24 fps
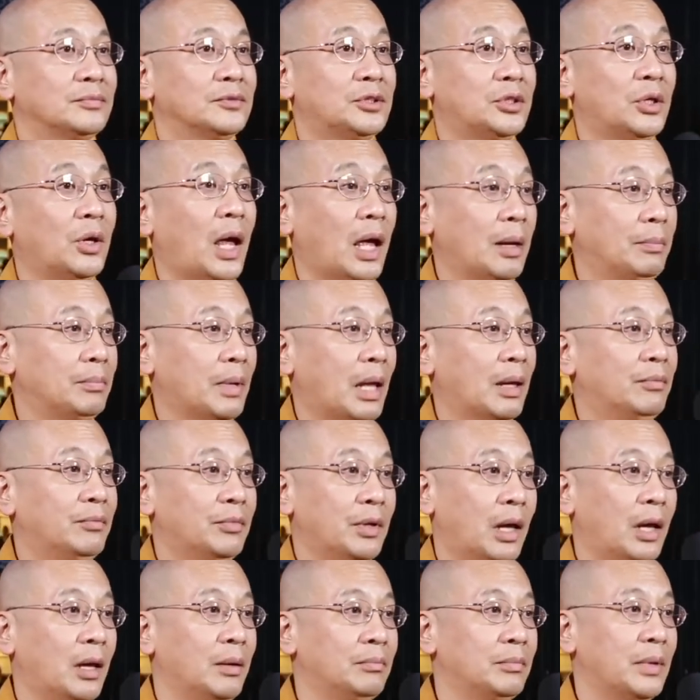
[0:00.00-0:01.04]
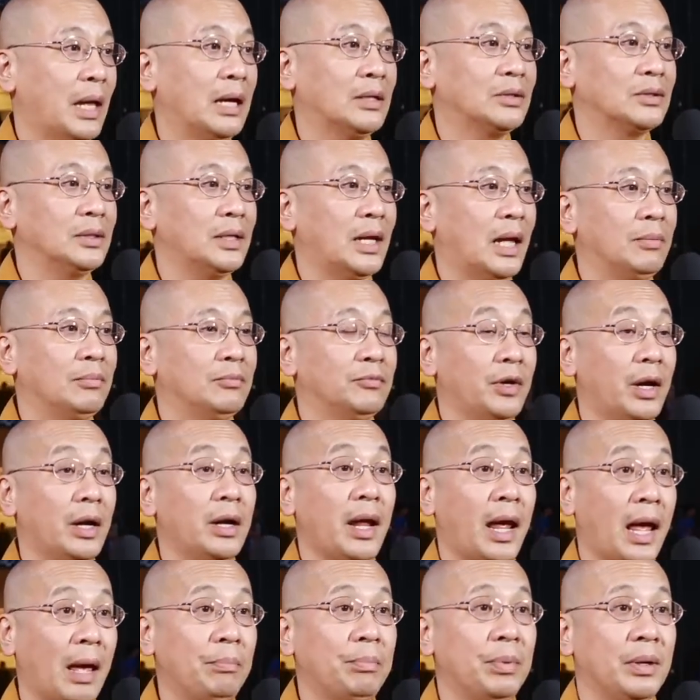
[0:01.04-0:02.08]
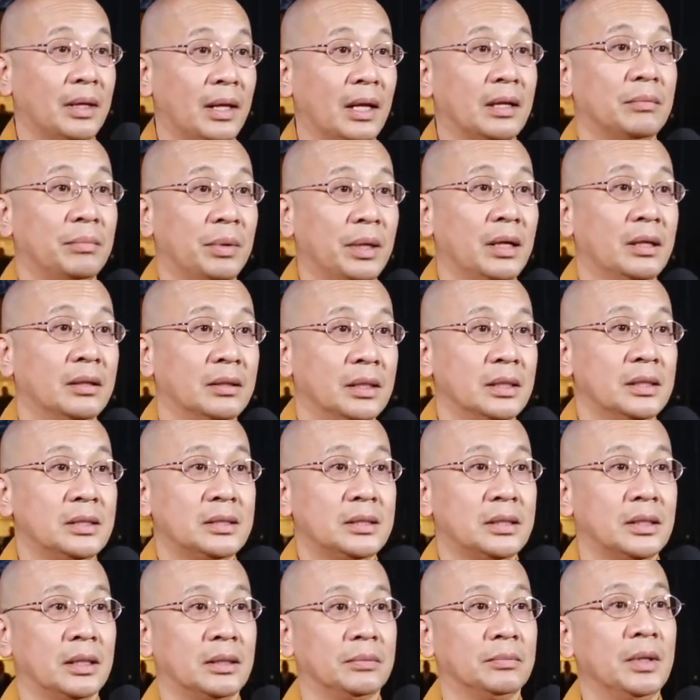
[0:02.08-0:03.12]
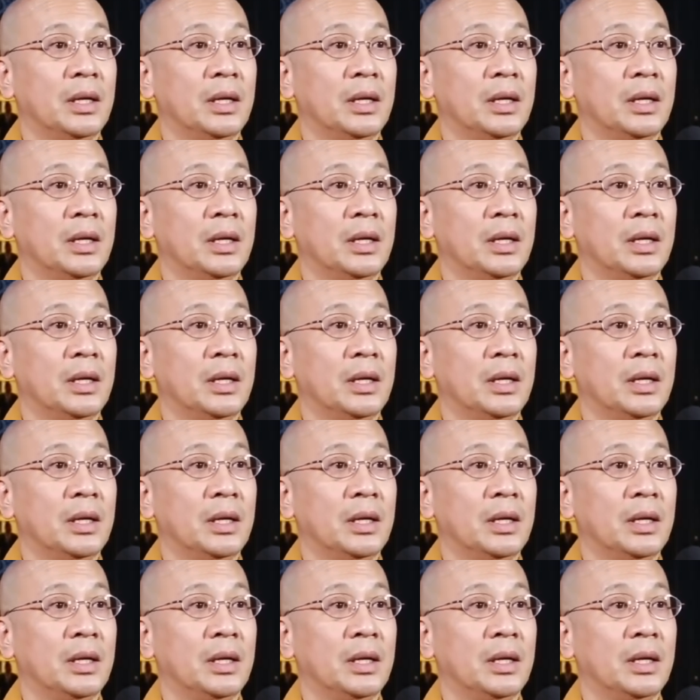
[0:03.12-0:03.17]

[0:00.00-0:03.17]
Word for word: So I'm very happy that to be in this